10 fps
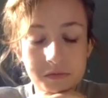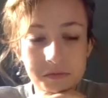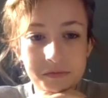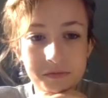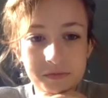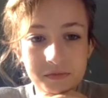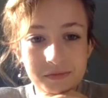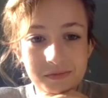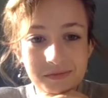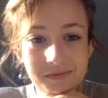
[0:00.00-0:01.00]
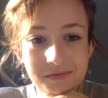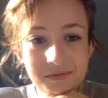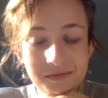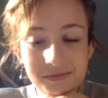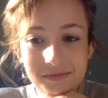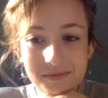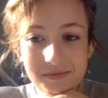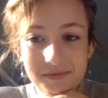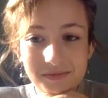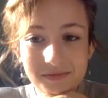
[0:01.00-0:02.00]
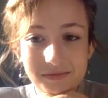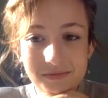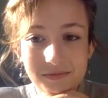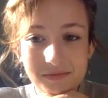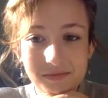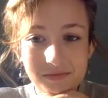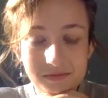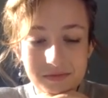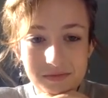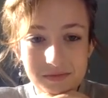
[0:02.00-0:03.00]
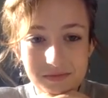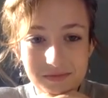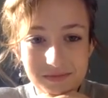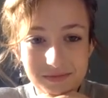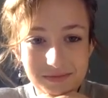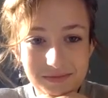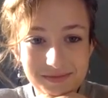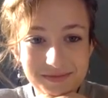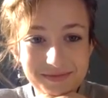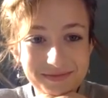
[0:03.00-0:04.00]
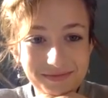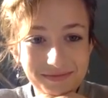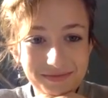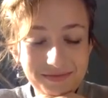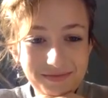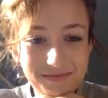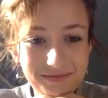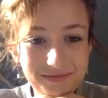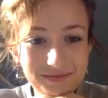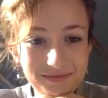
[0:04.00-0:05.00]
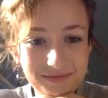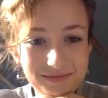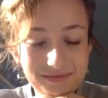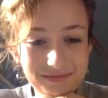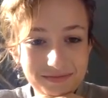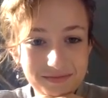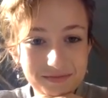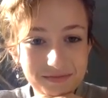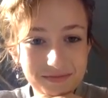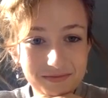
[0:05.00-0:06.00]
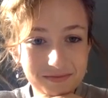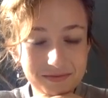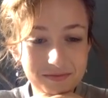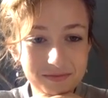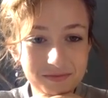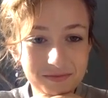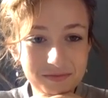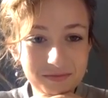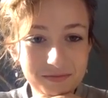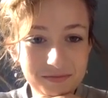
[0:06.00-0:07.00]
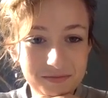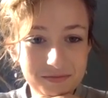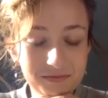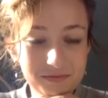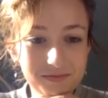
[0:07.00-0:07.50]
[no speech]